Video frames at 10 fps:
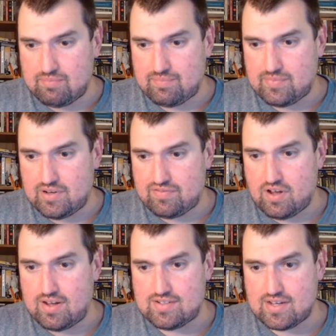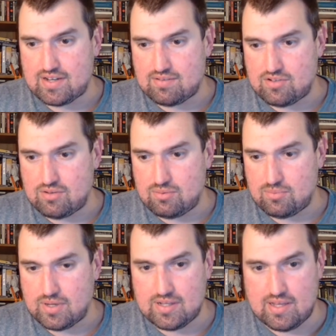If not, I can do
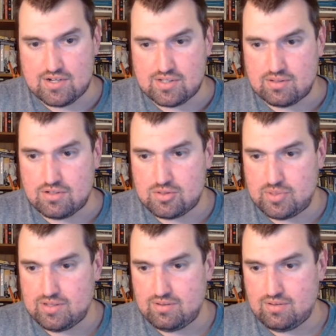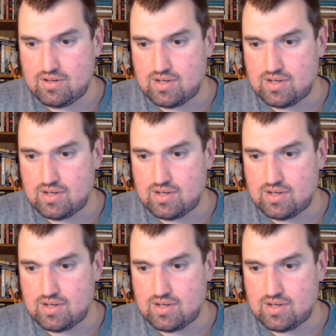my last little spiel.